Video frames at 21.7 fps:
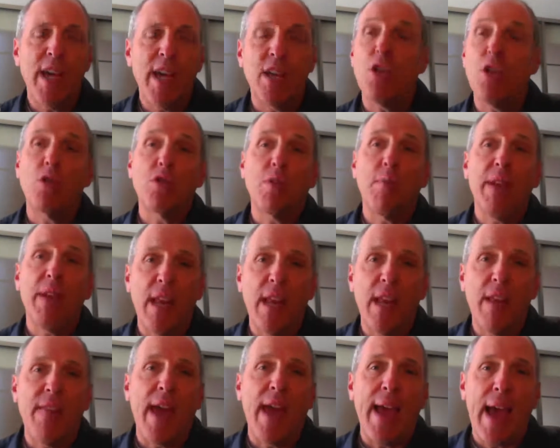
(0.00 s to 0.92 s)
Because
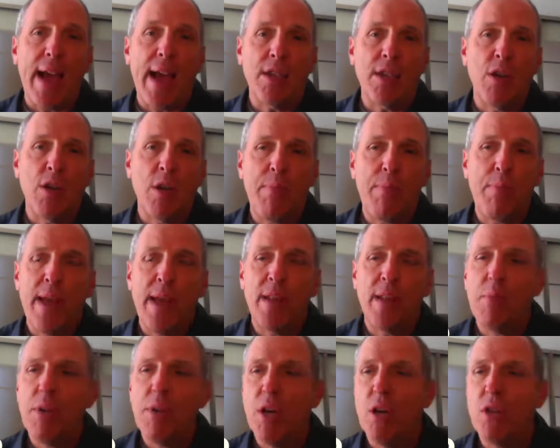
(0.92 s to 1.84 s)
ultimately, they actually are paying
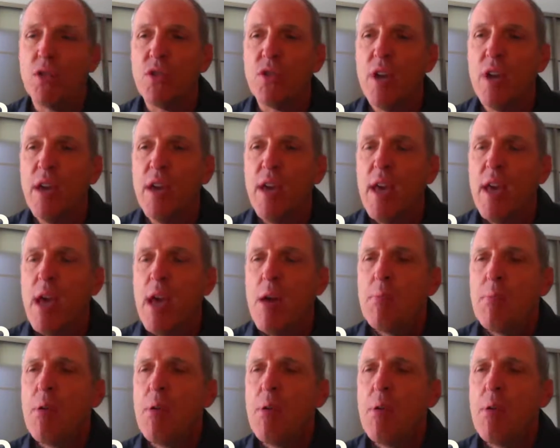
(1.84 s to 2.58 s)
the bills. Okay.